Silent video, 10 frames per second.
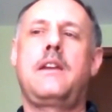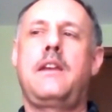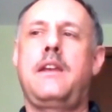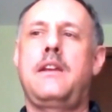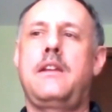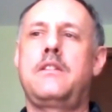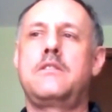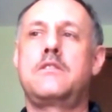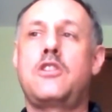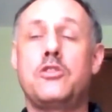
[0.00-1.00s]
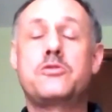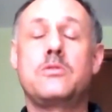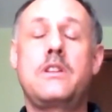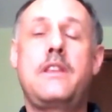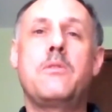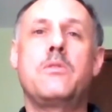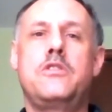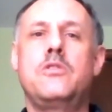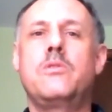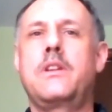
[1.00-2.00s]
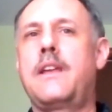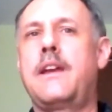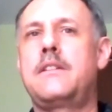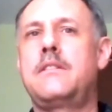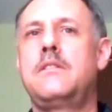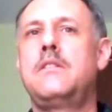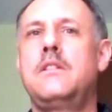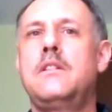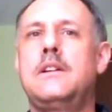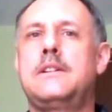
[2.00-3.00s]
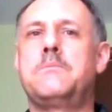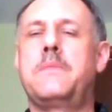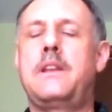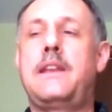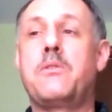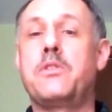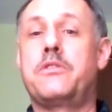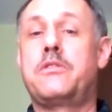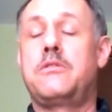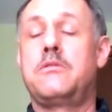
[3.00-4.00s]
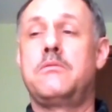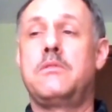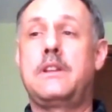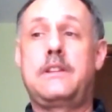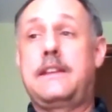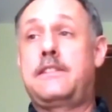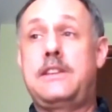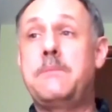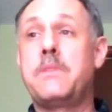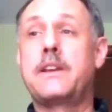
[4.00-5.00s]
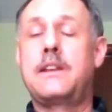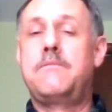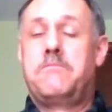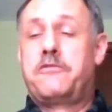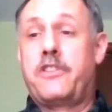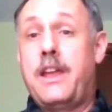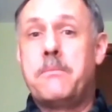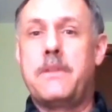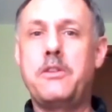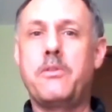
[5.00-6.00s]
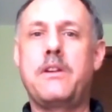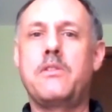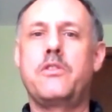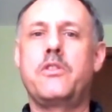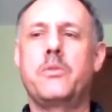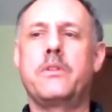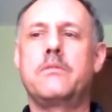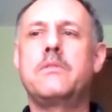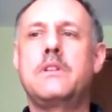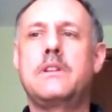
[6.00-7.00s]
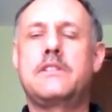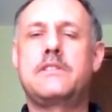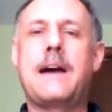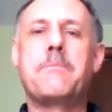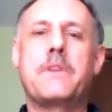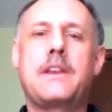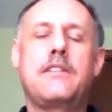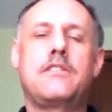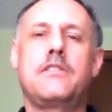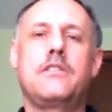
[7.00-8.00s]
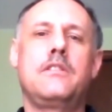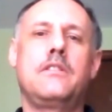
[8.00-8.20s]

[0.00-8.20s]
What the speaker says: and culturally they were doing that. And that was it seemed like it for them anyway. It stopped the cases